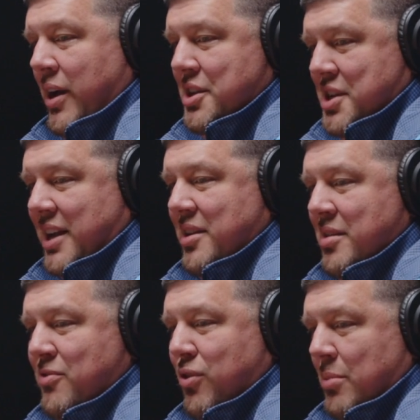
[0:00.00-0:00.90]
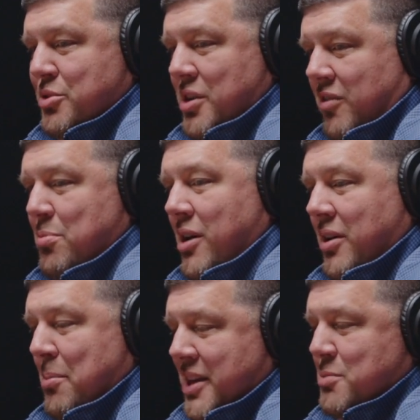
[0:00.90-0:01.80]
ejected from softball
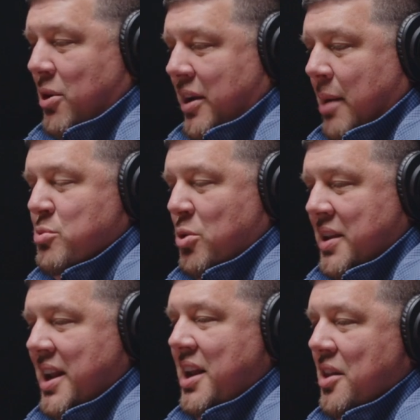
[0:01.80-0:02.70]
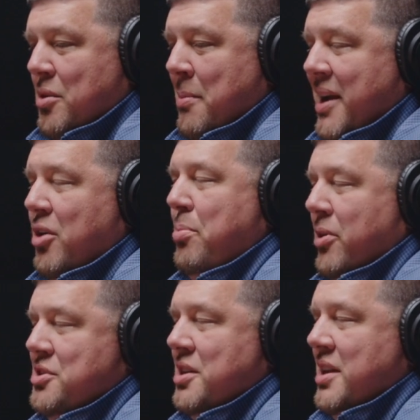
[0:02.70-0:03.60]
and baseball games more than any other male
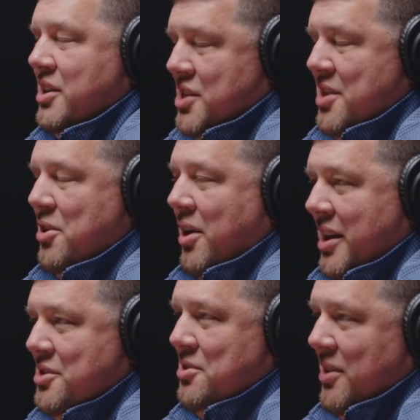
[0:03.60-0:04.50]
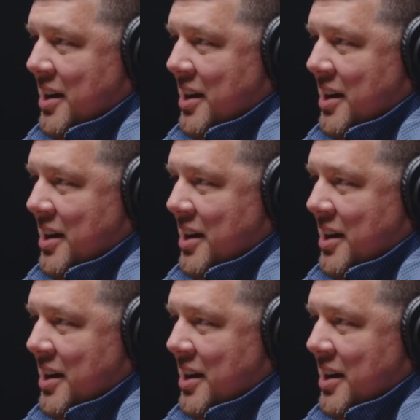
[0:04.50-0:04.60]
person in Chattanooga history.